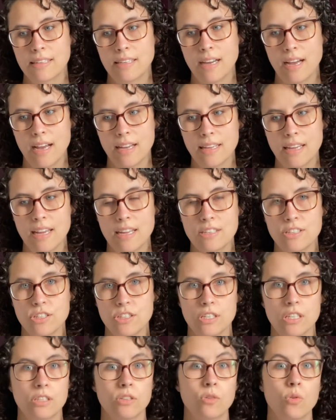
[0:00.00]
I can't
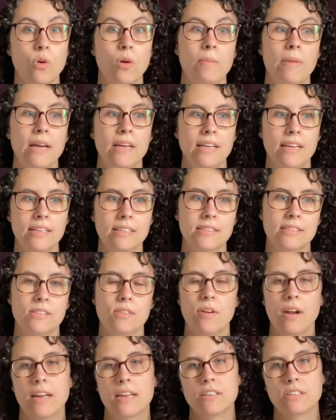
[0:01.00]
just ignore my kids so
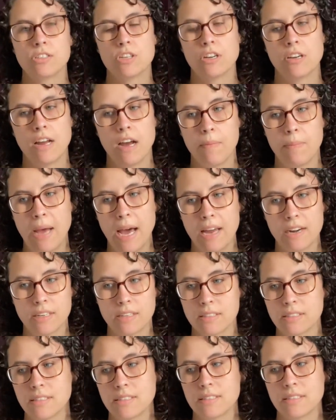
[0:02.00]
I can churn out
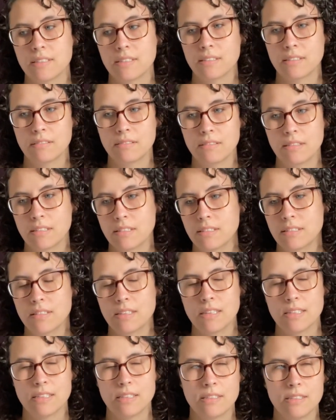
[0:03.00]
patterns. It
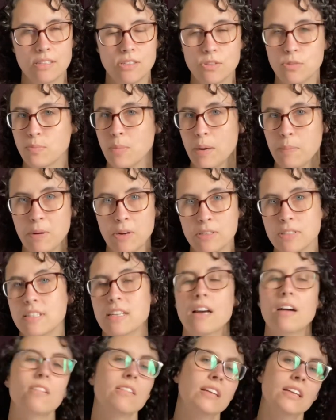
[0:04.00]
doesn't suit my
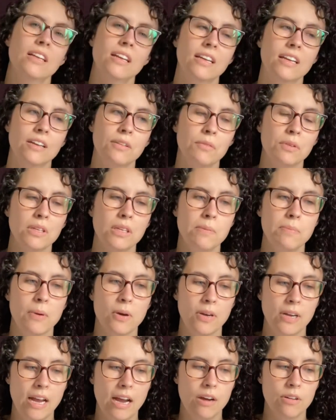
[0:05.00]
personality, and I get really
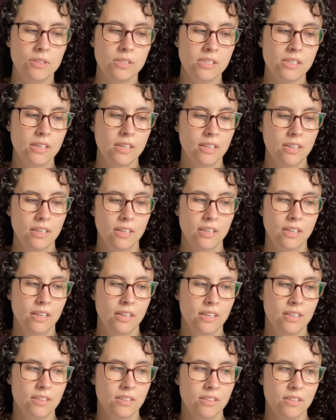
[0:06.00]
burnt out.
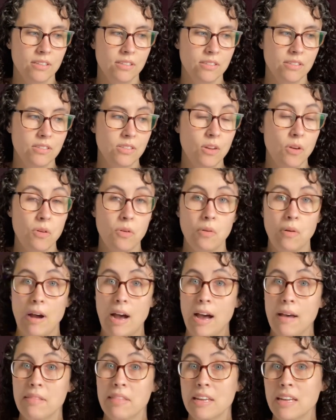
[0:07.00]
So
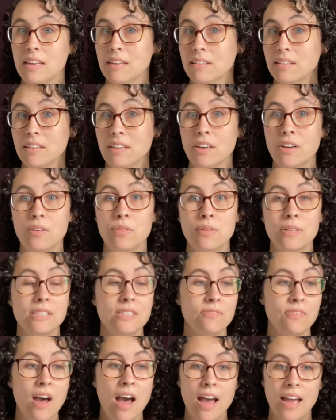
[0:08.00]
I think, it's
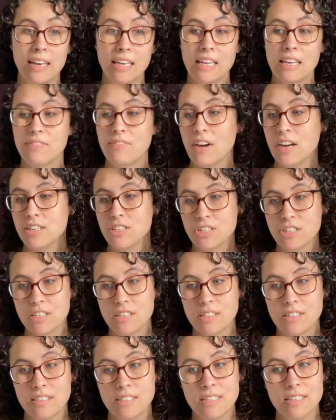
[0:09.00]
fine. If I
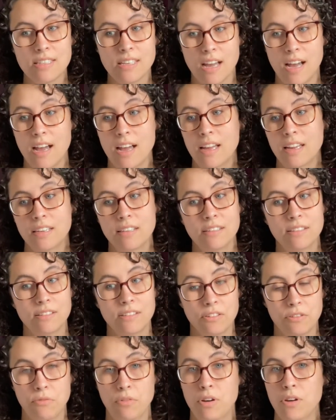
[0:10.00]
just design
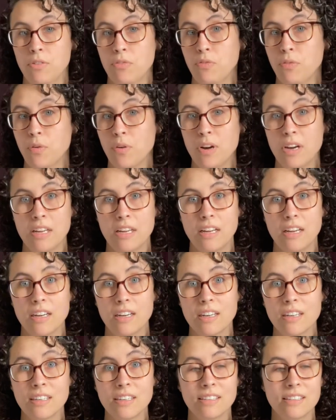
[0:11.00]
3 or 4 a
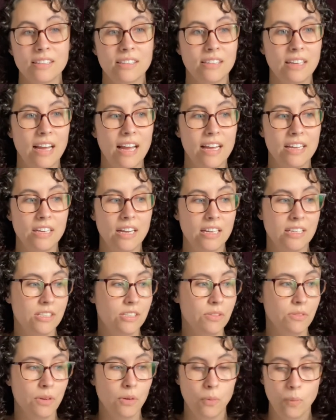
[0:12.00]
year and I
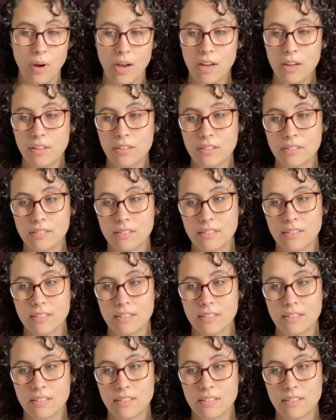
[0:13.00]
do it well,